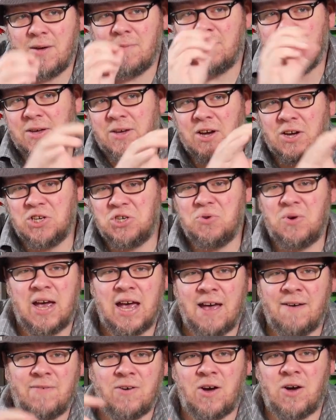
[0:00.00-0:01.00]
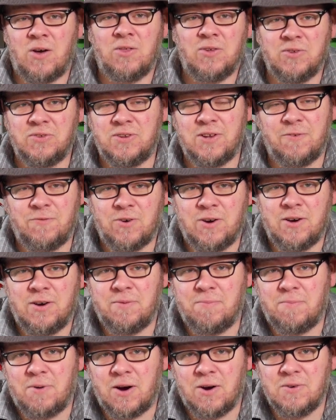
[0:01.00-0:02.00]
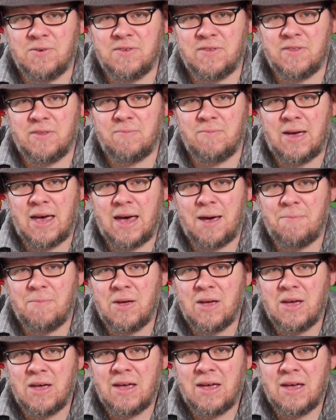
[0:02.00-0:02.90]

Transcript: because you have all those different parts of the map.